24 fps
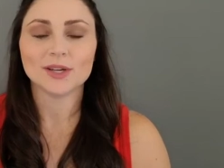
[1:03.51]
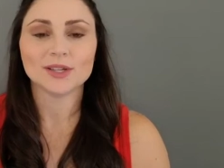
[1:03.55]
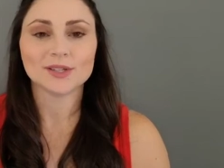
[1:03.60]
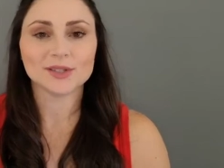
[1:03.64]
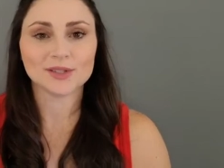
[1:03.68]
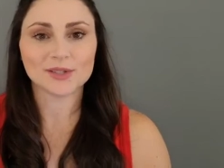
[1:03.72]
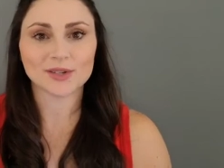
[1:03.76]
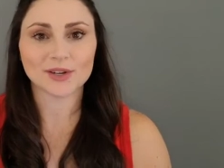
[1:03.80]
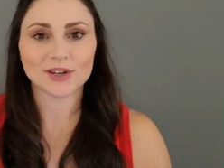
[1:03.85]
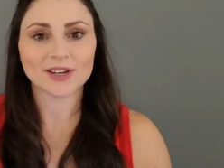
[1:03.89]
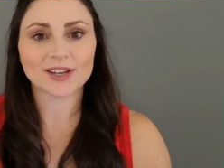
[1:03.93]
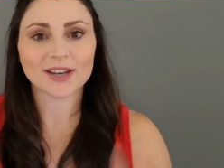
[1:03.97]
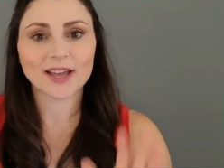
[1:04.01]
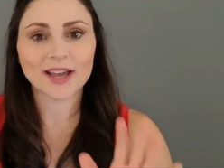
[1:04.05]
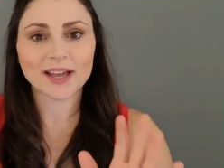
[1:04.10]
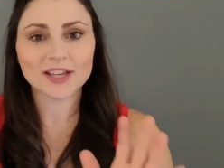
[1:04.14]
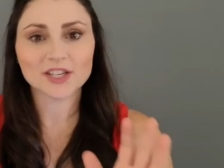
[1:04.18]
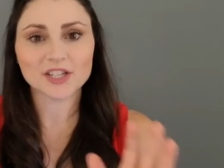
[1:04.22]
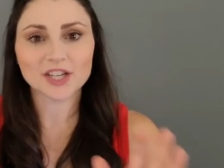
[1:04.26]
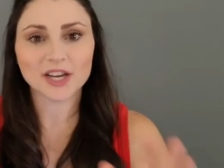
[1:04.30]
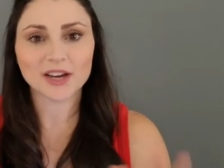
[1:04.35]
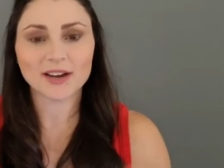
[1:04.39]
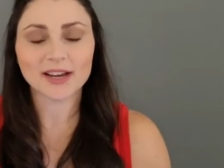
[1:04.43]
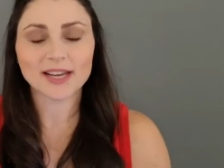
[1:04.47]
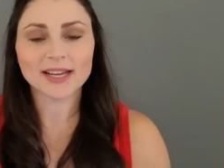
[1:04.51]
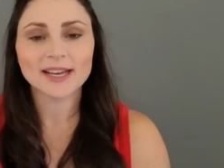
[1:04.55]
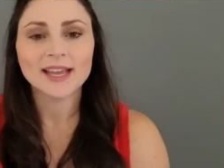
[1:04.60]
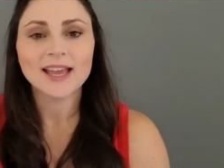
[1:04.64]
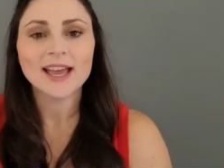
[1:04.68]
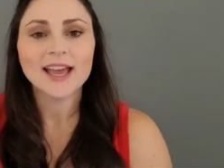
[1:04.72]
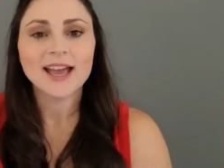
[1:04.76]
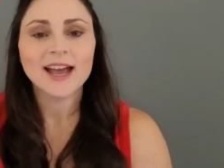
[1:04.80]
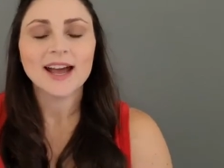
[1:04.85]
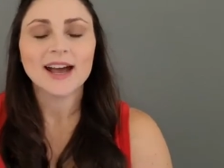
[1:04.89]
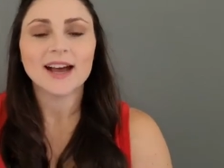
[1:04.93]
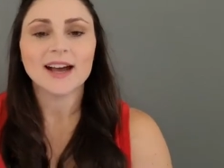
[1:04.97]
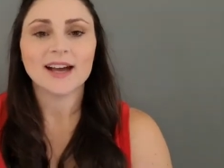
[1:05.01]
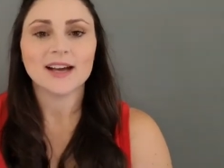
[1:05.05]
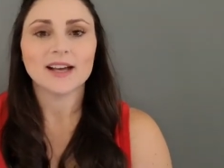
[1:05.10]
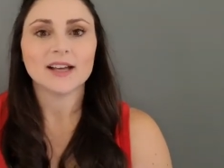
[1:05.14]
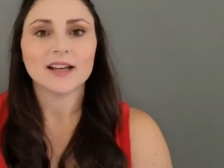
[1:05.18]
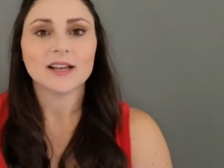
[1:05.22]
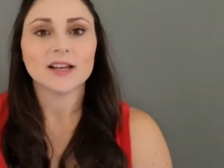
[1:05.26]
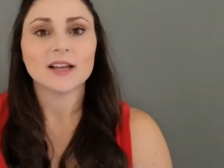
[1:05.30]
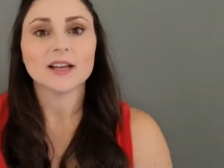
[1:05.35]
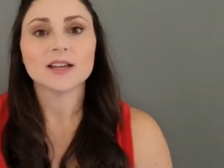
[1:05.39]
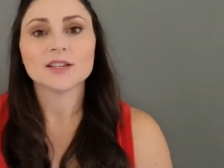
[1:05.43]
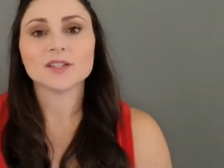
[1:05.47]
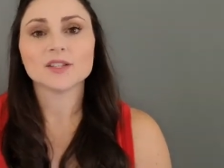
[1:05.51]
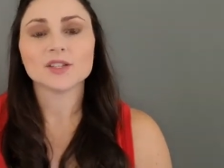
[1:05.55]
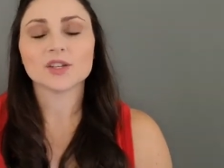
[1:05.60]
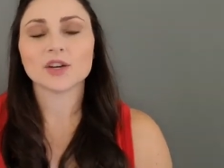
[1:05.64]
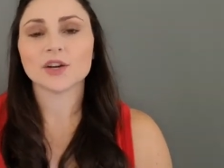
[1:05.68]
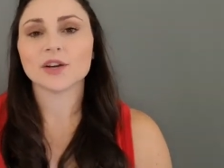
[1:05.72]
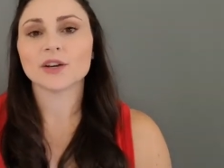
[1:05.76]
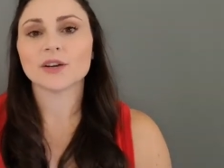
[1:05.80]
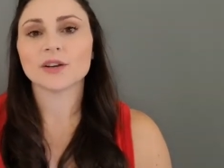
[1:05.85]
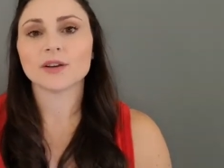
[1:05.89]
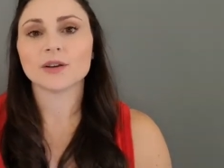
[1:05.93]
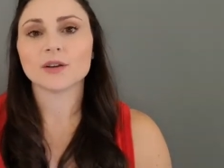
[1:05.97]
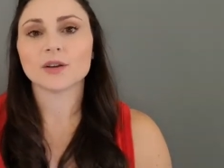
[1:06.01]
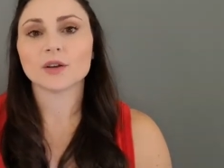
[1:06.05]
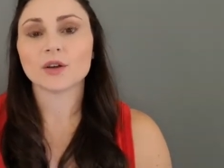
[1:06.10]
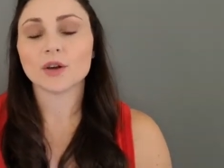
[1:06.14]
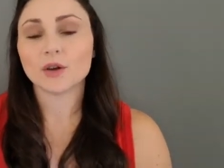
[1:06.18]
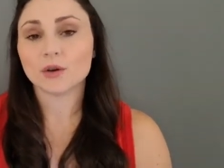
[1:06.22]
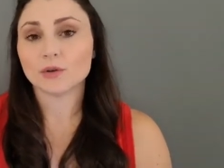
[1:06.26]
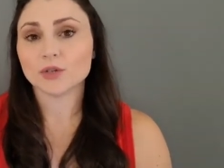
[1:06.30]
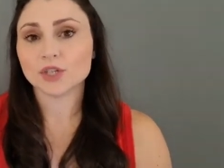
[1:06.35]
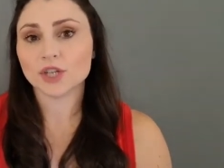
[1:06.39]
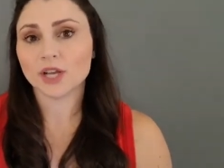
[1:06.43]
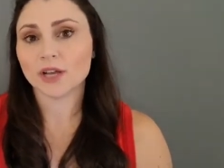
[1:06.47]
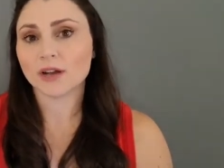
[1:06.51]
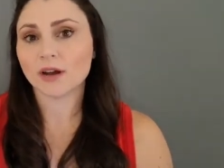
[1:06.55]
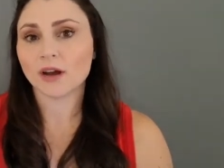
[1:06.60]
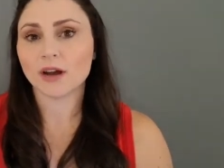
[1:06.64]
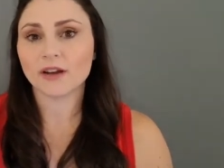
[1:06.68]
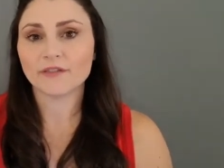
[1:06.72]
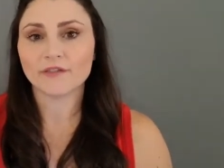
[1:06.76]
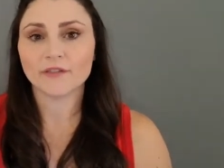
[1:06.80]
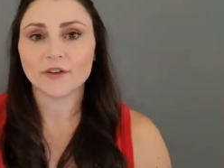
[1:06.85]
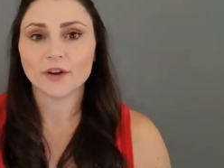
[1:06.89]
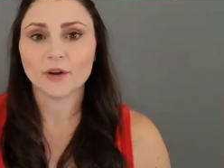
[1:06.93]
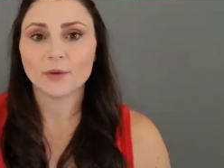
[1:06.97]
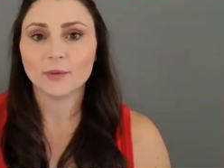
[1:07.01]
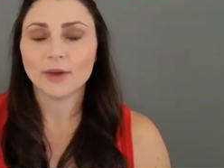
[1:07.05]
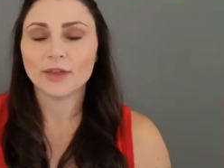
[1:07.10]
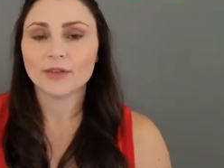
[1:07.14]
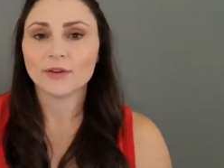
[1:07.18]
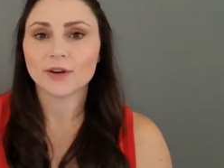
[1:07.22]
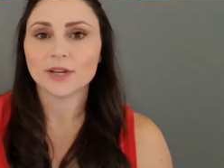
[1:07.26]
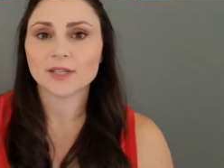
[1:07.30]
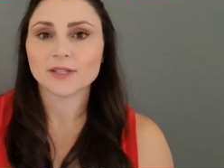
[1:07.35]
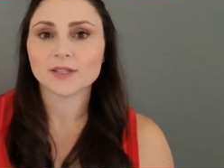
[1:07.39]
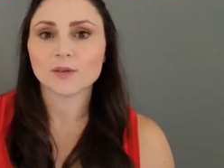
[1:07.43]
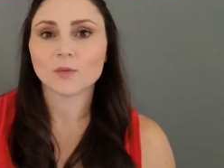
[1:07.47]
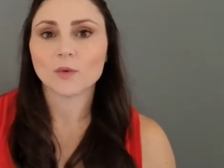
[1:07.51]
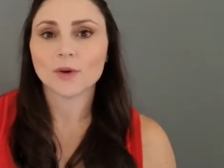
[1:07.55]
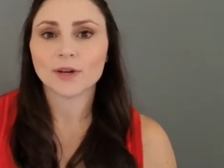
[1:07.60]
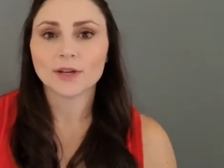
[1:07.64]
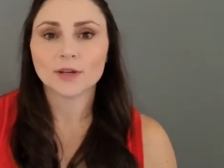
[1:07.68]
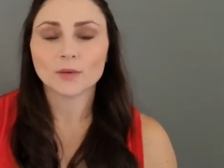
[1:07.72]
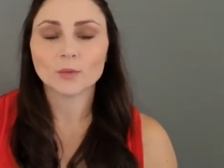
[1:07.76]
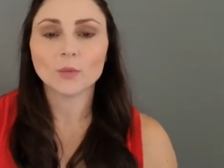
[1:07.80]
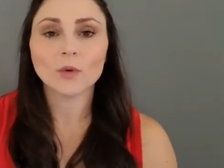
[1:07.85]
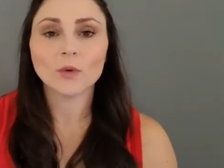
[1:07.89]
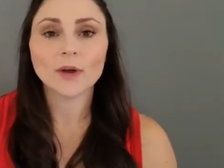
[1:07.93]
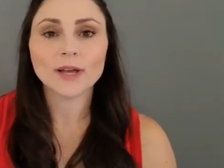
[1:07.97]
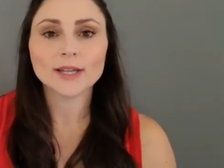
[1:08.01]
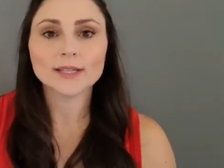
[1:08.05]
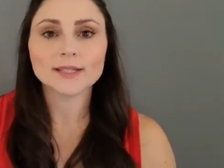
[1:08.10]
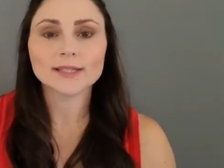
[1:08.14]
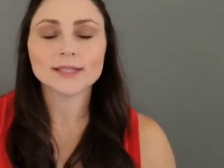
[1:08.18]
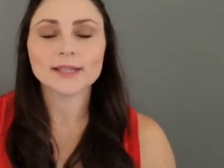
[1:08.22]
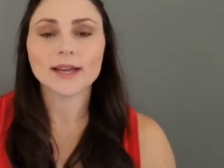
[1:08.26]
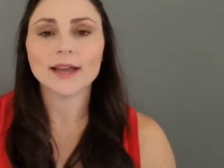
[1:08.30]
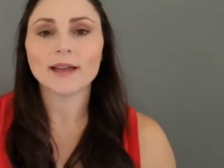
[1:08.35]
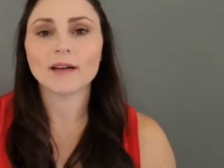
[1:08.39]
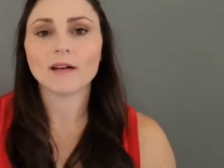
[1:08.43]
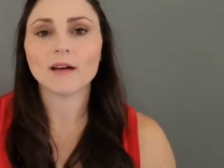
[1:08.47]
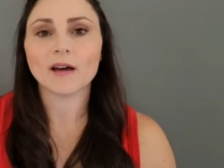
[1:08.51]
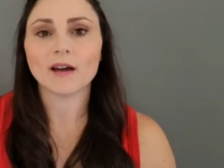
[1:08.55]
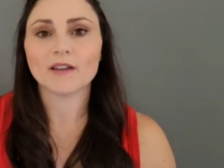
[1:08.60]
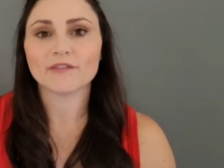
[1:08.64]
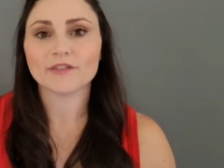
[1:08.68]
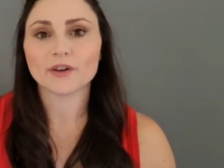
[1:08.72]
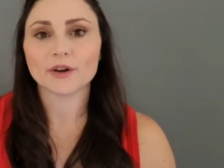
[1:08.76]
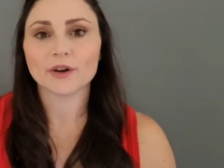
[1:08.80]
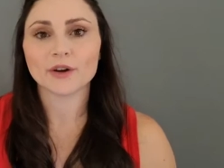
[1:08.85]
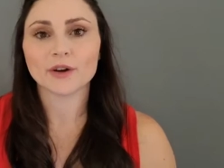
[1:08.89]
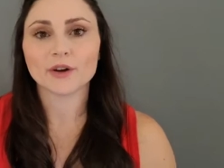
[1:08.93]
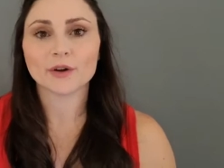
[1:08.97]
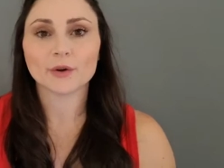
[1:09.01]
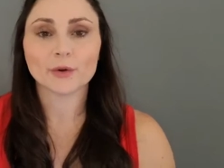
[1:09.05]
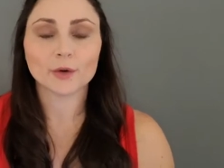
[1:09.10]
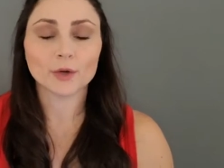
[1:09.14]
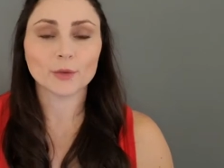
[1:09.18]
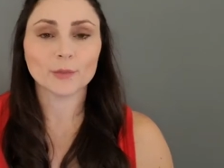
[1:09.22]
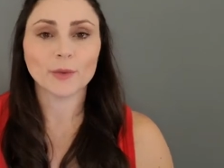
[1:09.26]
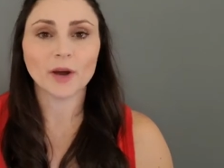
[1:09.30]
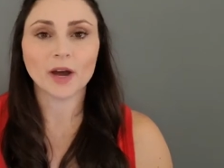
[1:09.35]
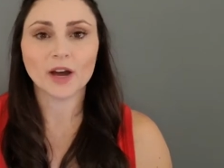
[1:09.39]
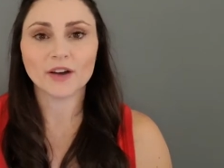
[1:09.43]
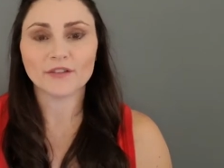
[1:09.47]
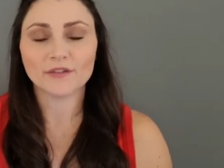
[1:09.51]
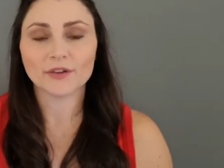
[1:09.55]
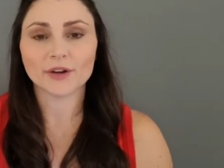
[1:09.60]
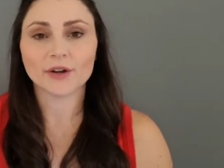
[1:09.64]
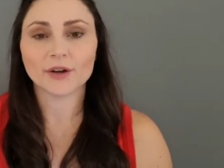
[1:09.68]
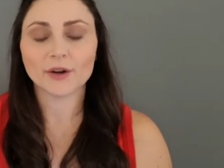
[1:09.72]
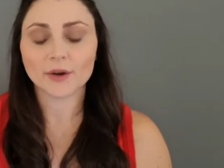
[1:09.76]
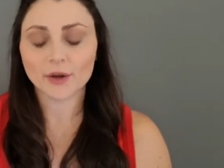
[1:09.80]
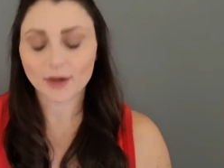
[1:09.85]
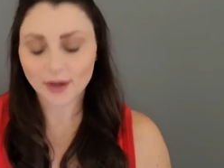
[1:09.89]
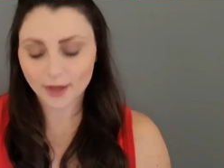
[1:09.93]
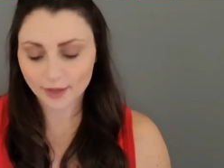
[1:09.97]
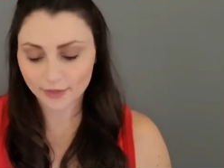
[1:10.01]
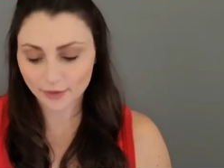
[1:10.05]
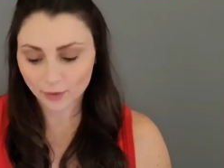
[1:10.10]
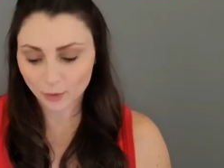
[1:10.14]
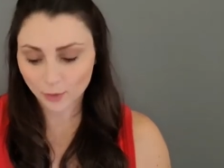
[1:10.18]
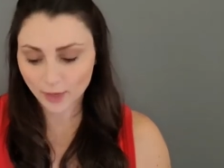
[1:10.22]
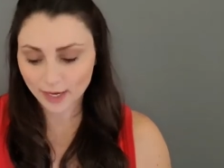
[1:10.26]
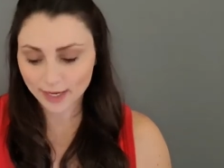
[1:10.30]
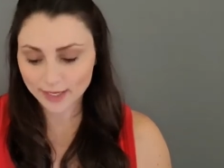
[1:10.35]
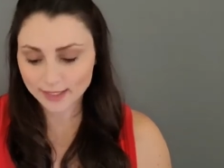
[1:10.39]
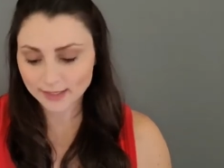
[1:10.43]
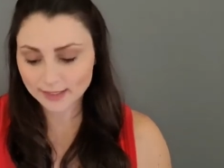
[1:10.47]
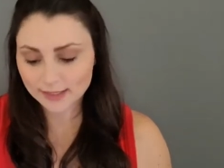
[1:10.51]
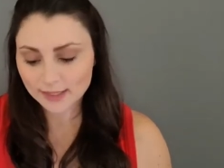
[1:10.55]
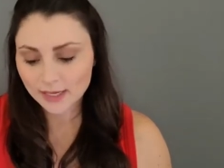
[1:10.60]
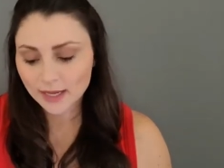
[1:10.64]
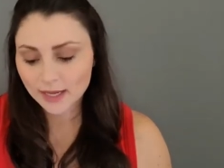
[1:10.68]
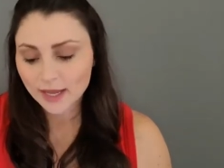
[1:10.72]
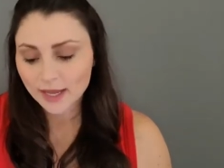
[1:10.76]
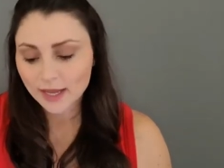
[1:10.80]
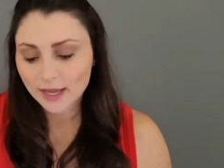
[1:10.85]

a certain, hi Sharon, a certain coaching offer, whether it's a one-on-one style offer, group offer, or otherwise.